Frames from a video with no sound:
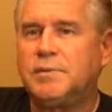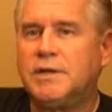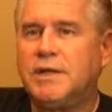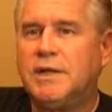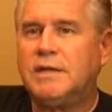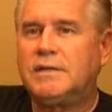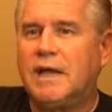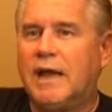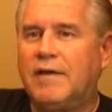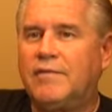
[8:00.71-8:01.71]
But
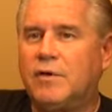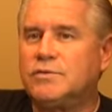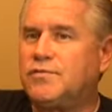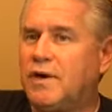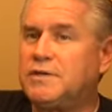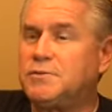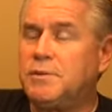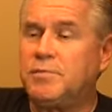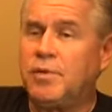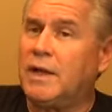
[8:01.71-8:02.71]
to have those
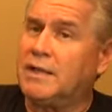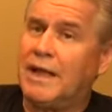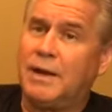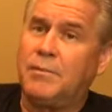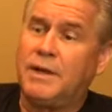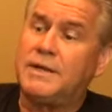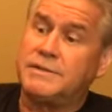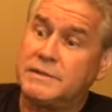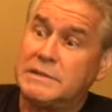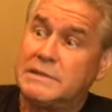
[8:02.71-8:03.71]
freshmen play a lot of
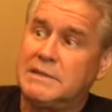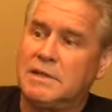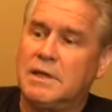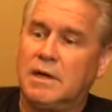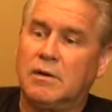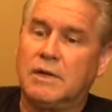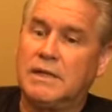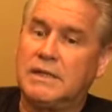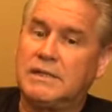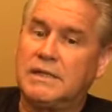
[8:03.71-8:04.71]
minutes, you know,
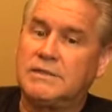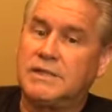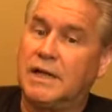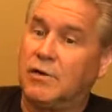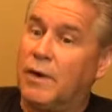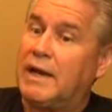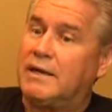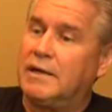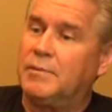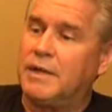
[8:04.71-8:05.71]
it, it's not
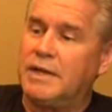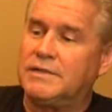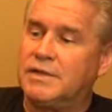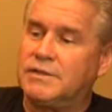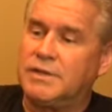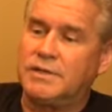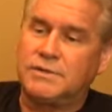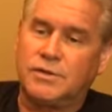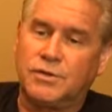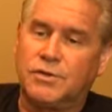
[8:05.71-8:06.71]
great. I mean, it's, it's, it's
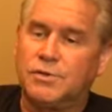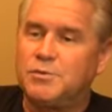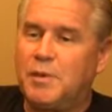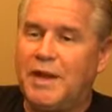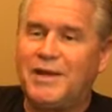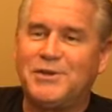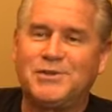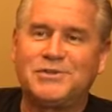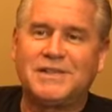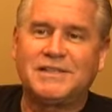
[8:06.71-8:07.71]
a good news, bad
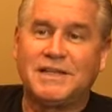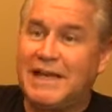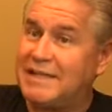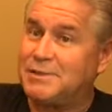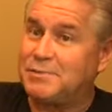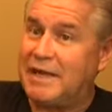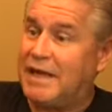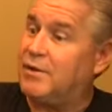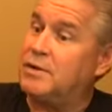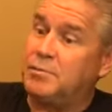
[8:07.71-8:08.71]
news thing. You got some
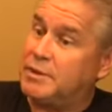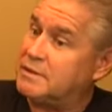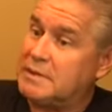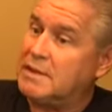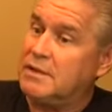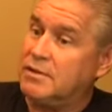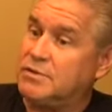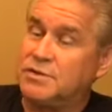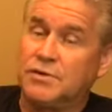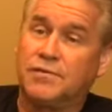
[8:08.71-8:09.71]
talent, but they're
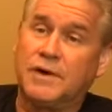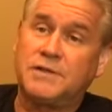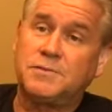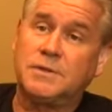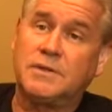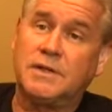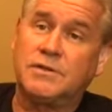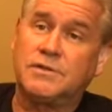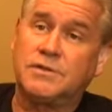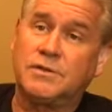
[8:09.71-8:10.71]
still freshmen and
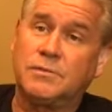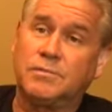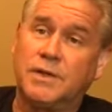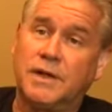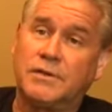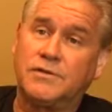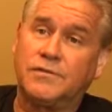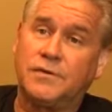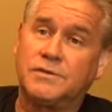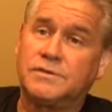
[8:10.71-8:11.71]
they're still playing their
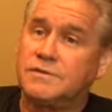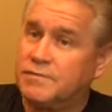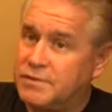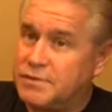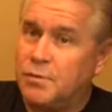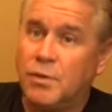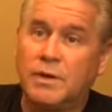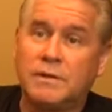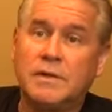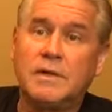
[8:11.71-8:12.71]
first Division
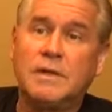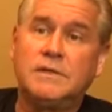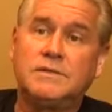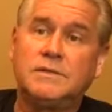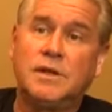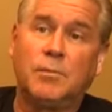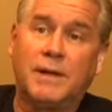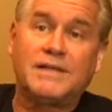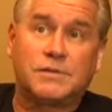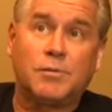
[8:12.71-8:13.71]
One, you know,
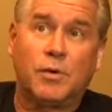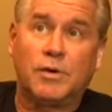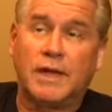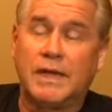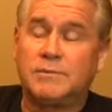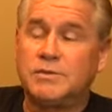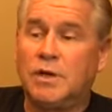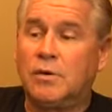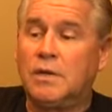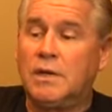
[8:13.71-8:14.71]
basketball game.
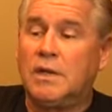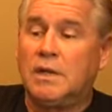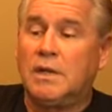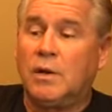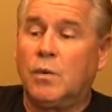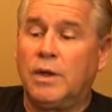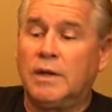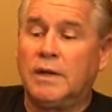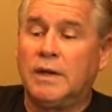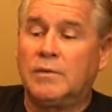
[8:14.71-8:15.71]
So, you know,
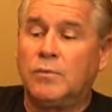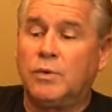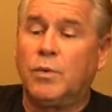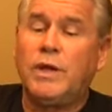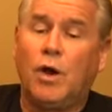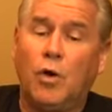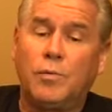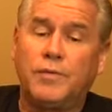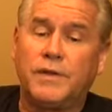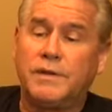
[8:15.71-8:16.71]
we, uh, we, we
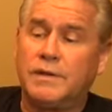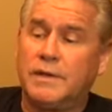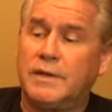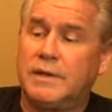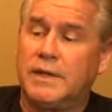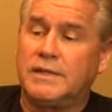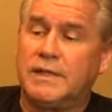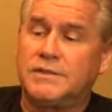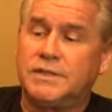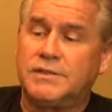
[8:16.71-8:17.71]
hope that
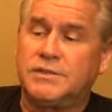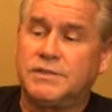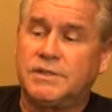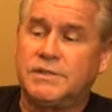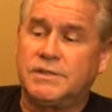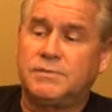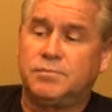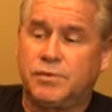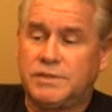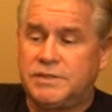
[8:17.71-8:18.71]
as this as this
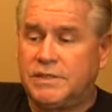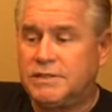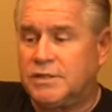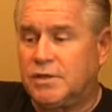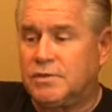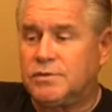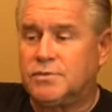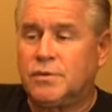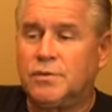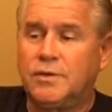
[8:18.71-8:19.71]
preseason goes
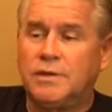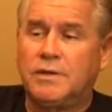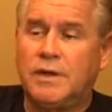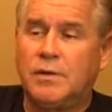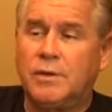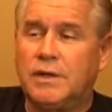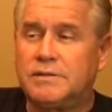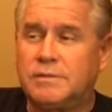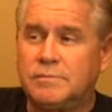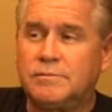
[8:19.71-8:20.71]
through that you know we get
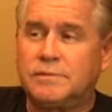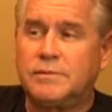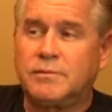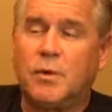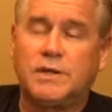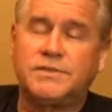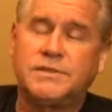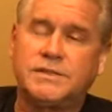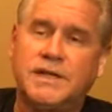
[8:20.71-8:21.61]
some some questions